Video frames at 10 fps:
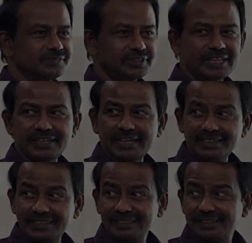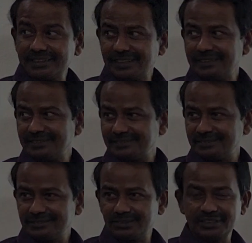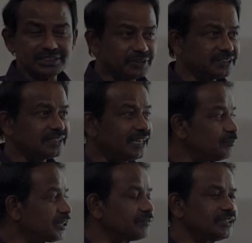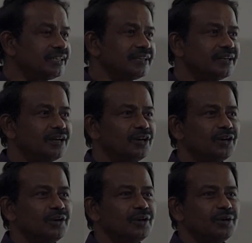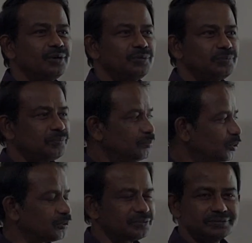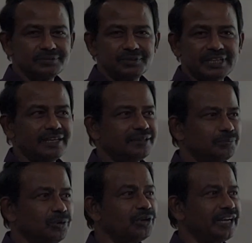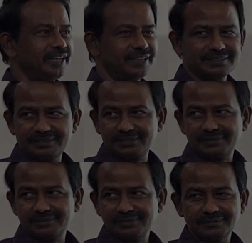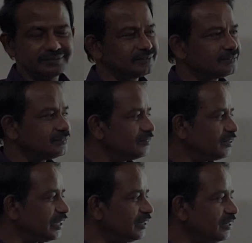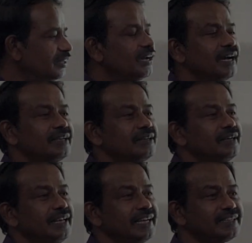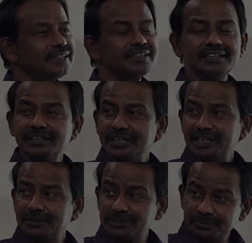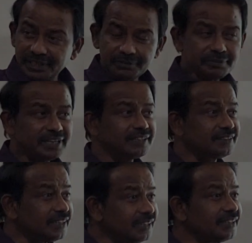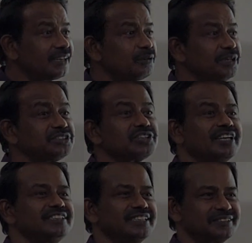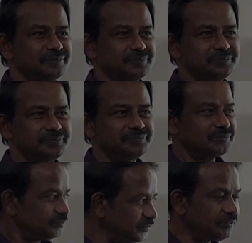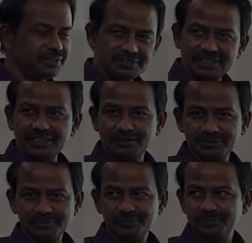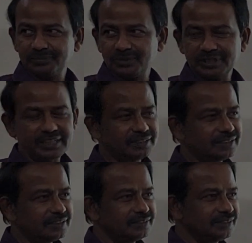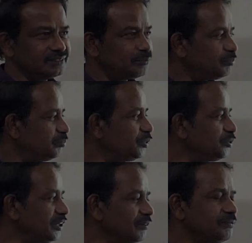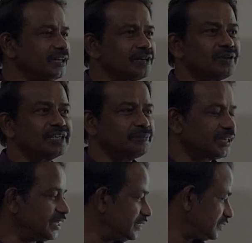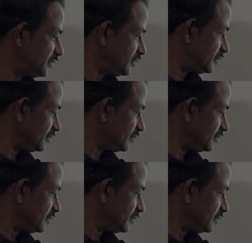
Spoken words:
Okay, 1913. So that's why it's named after Bohr. Okay, Bohr radius. Okay, and later it was verified theoretically by Schrodinger. We will see now. Okay, that's the beauty of quantum mechanics.